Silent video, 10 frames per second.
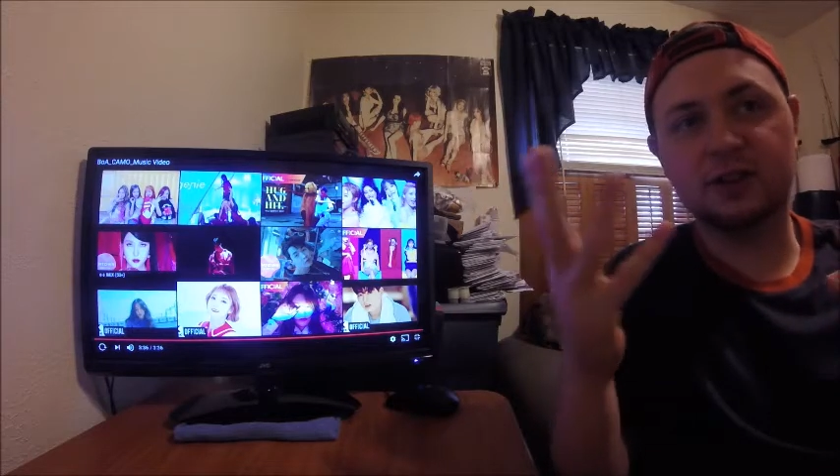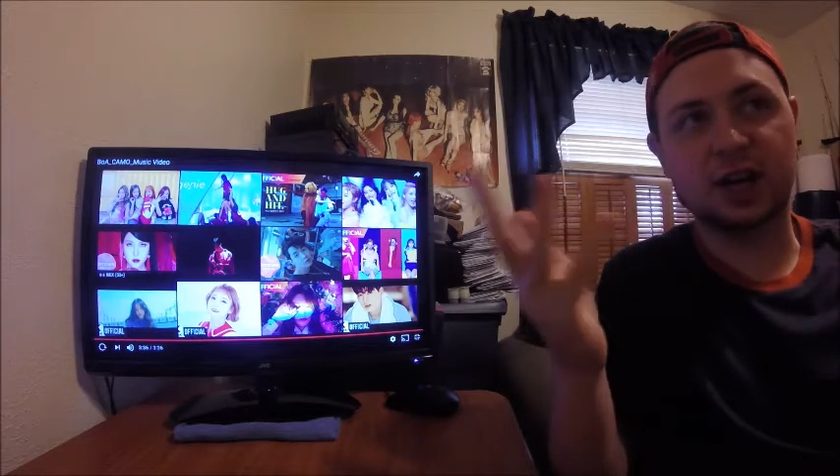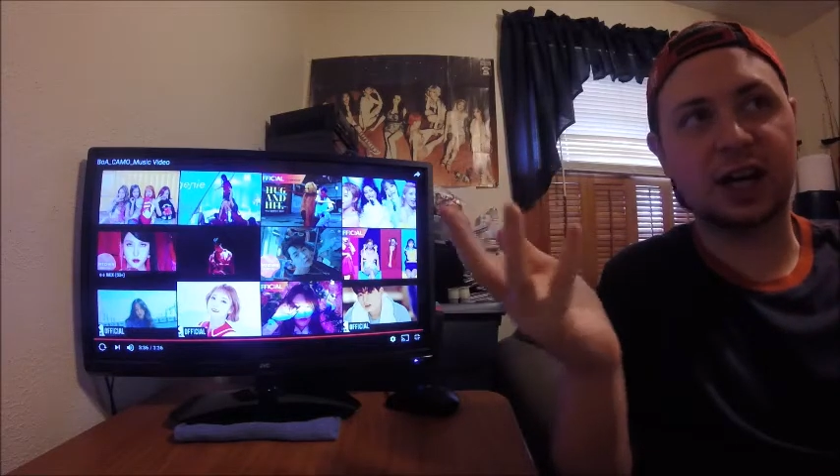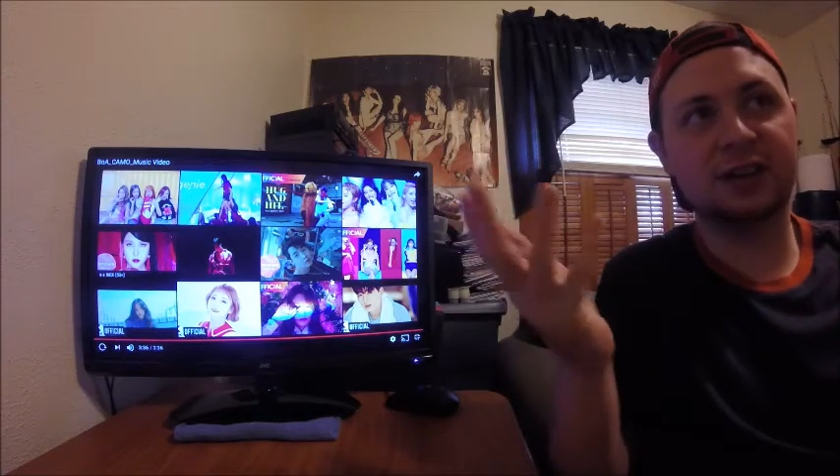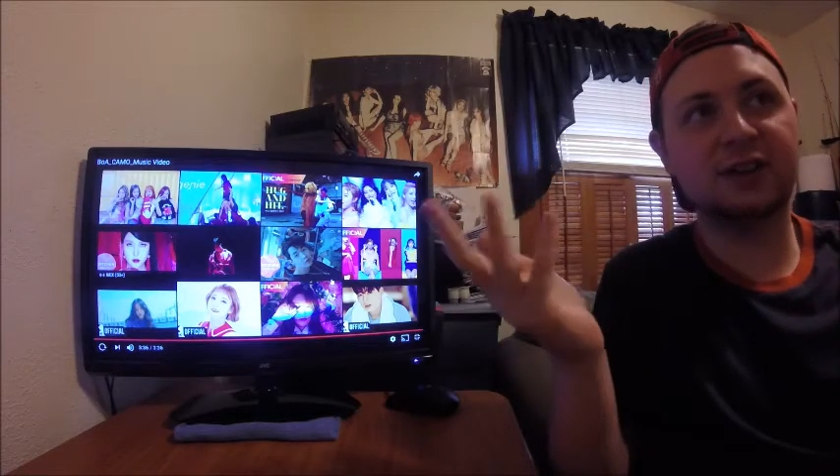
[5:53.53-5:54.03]

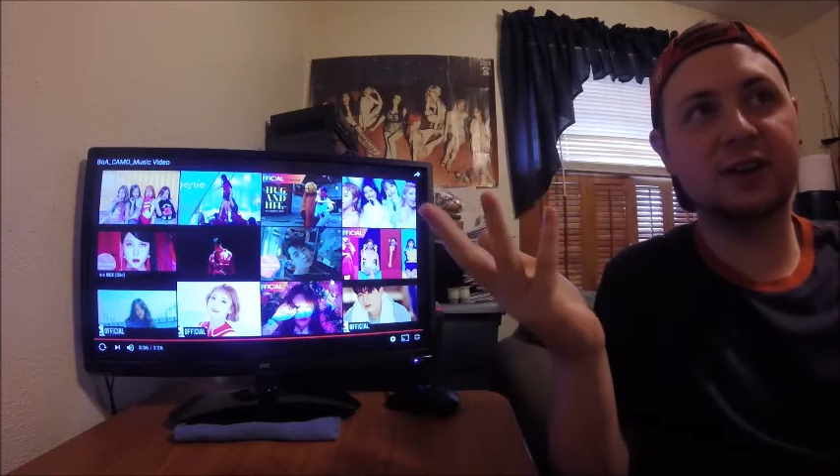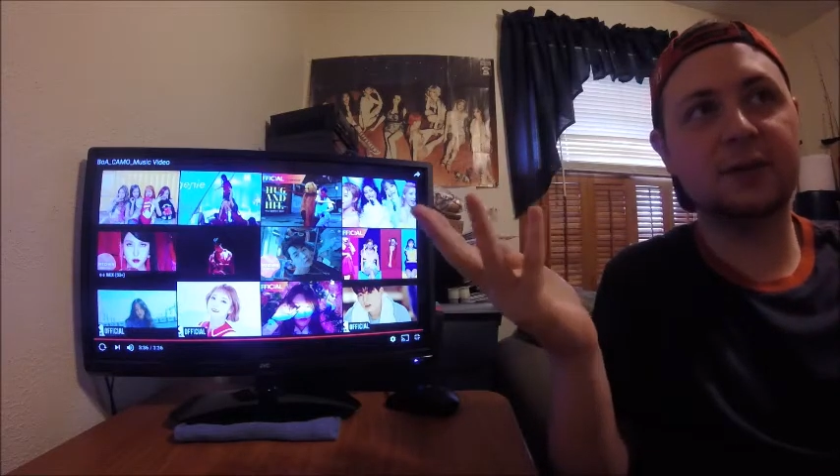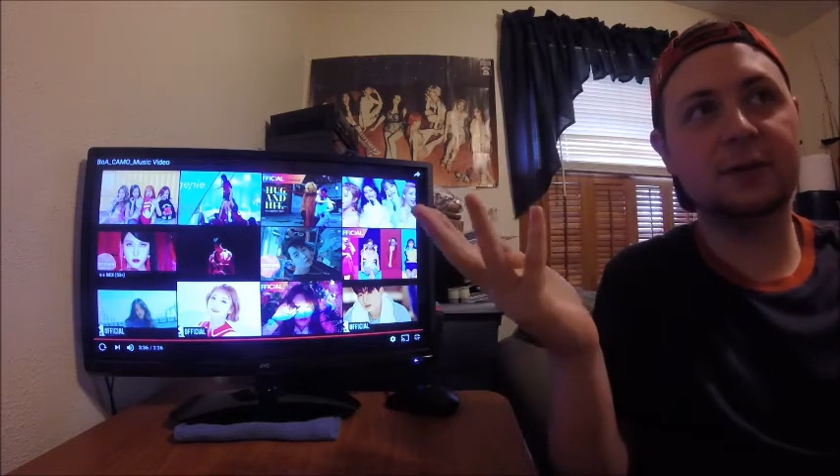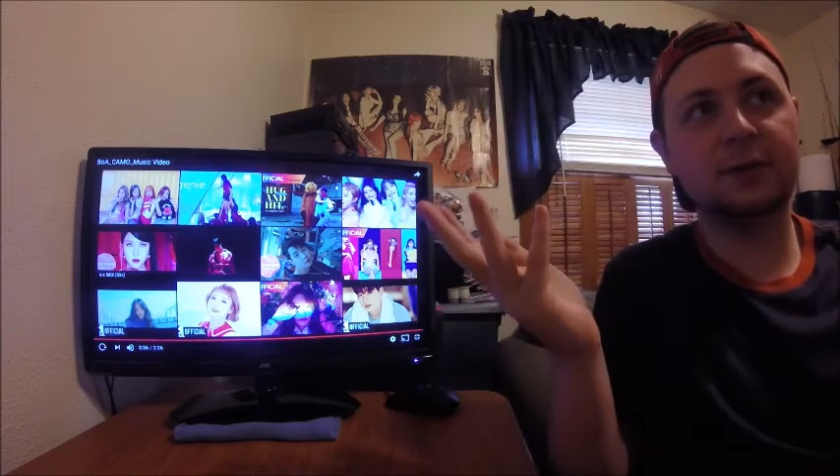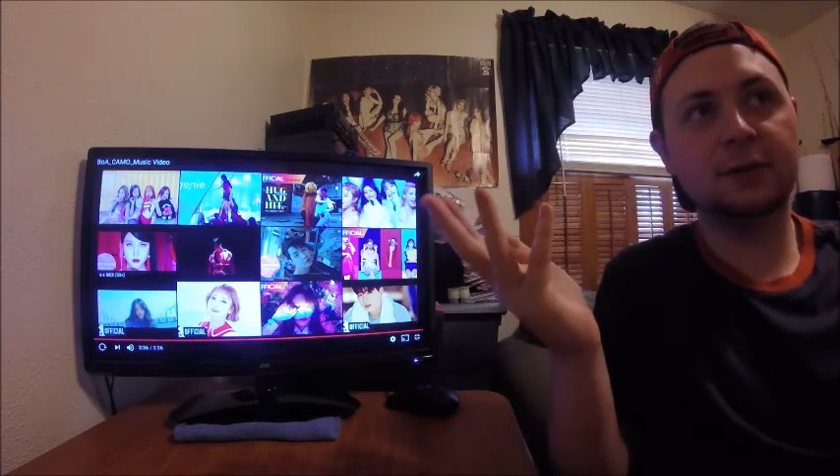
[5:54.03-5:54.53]
kinds
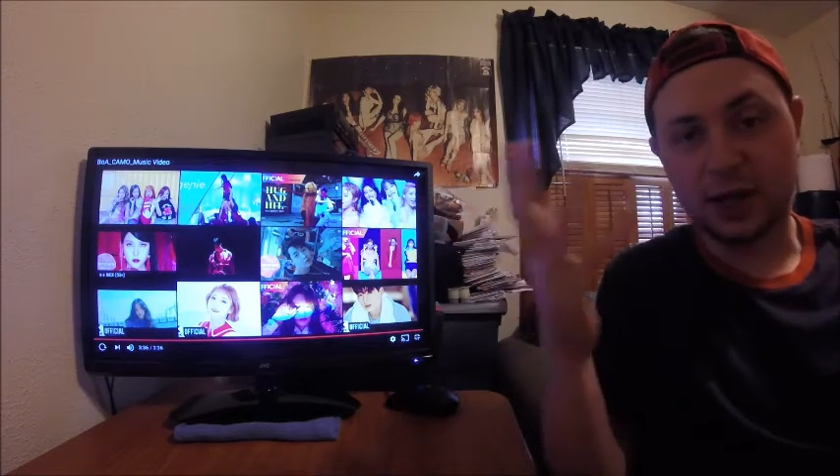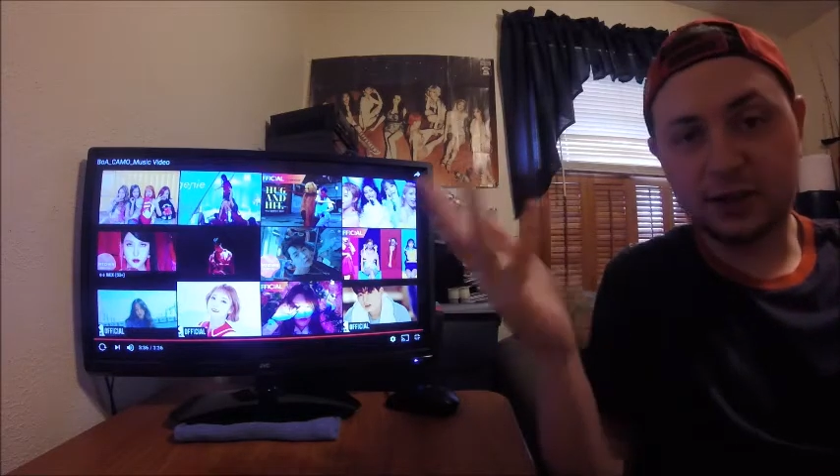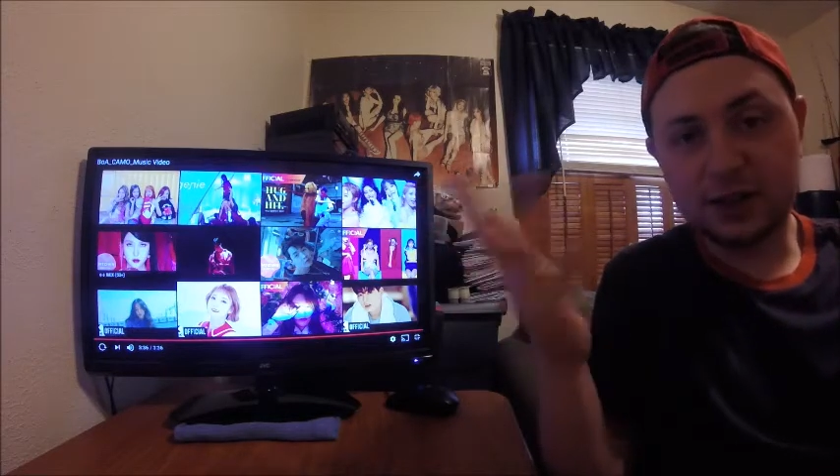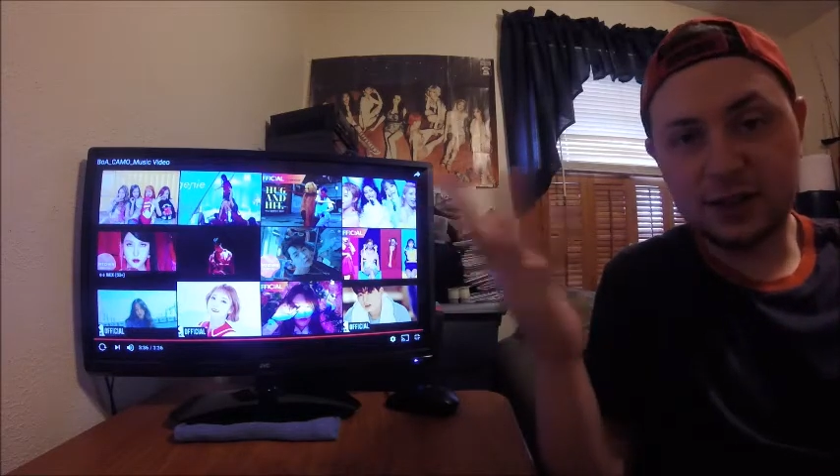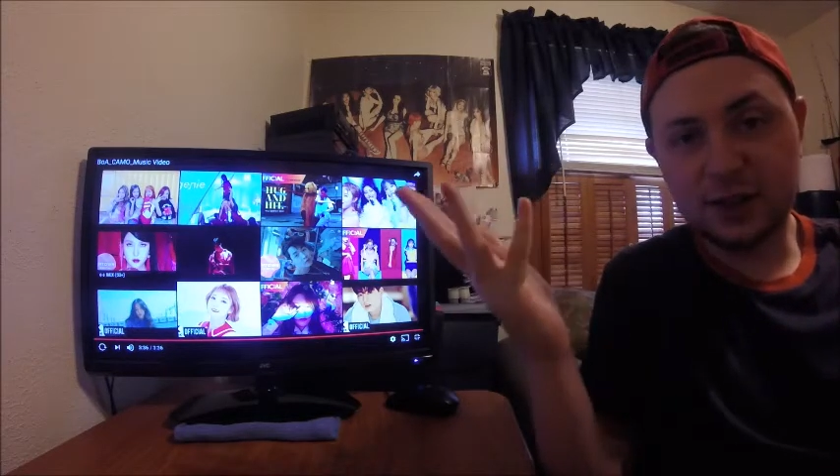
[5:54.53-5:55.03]
of L
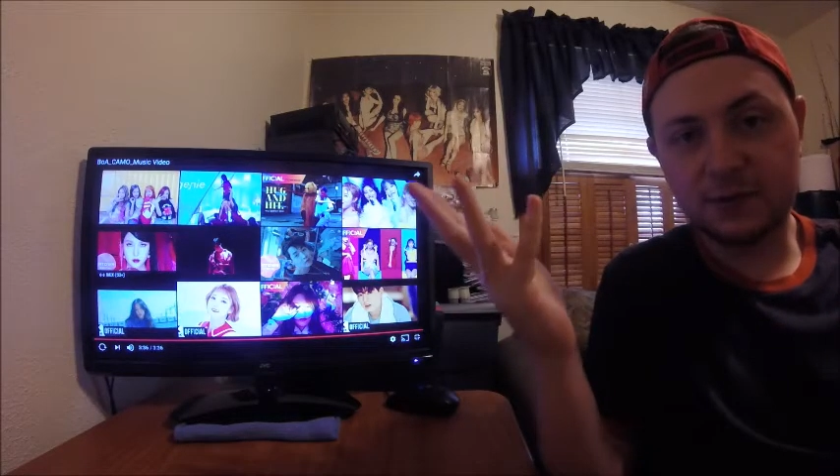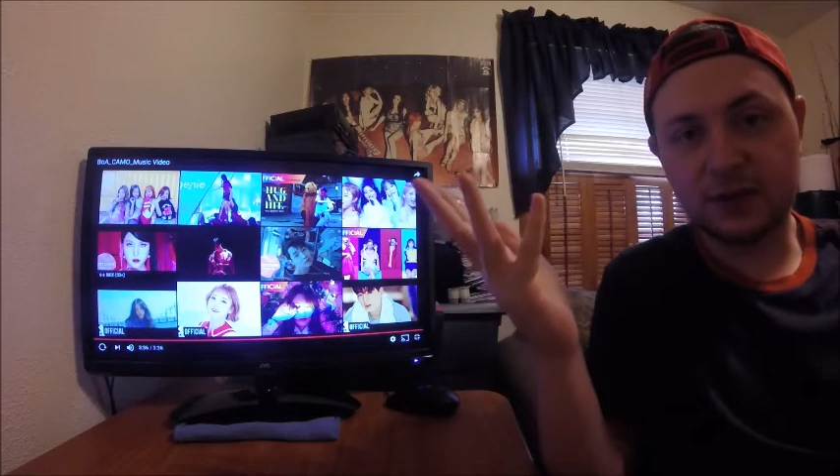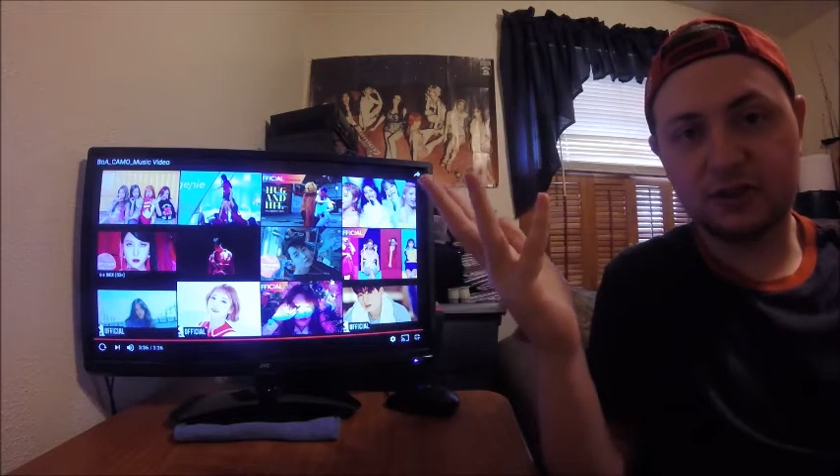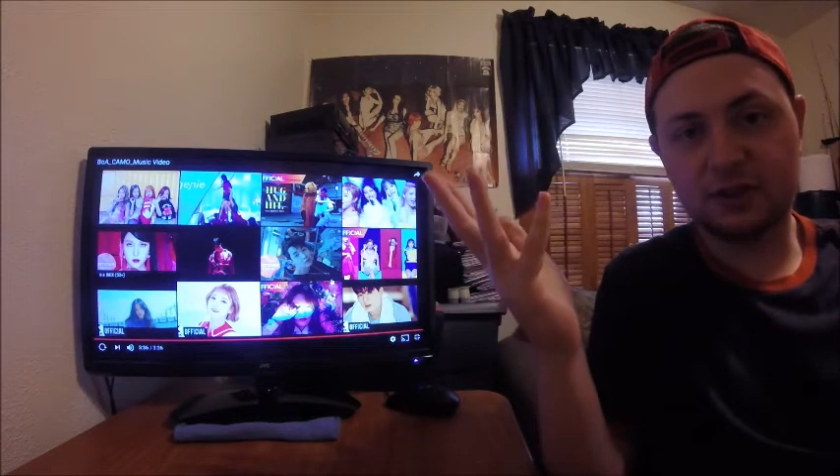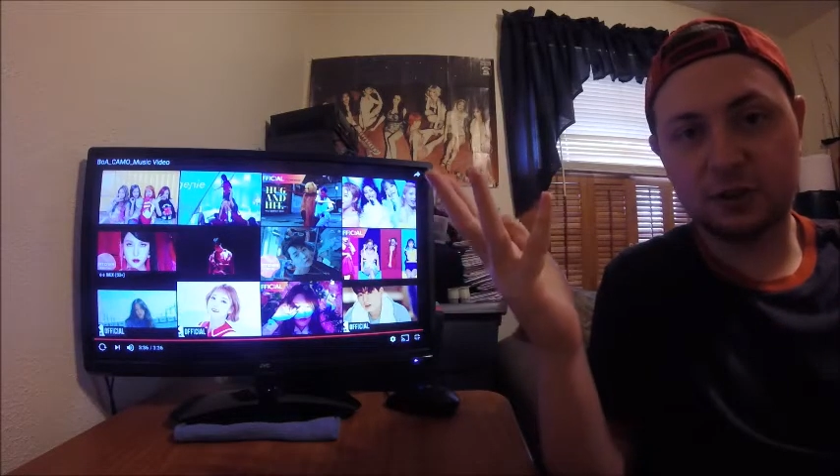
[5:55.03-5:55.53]
E D
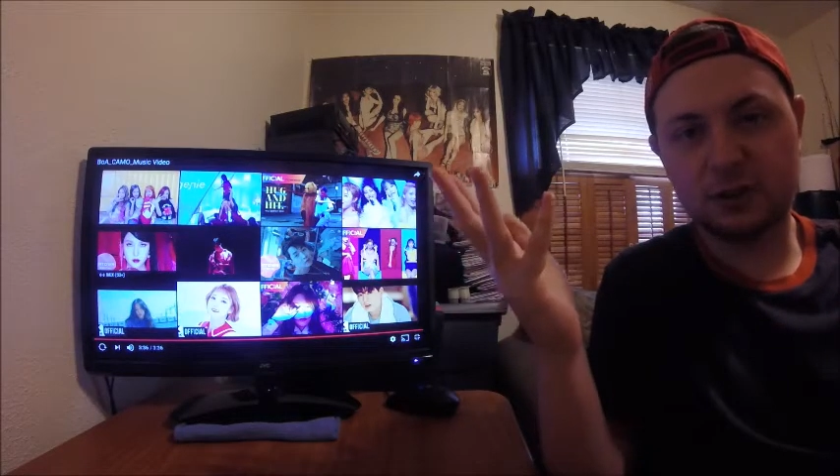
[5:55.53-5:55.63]
effects in there,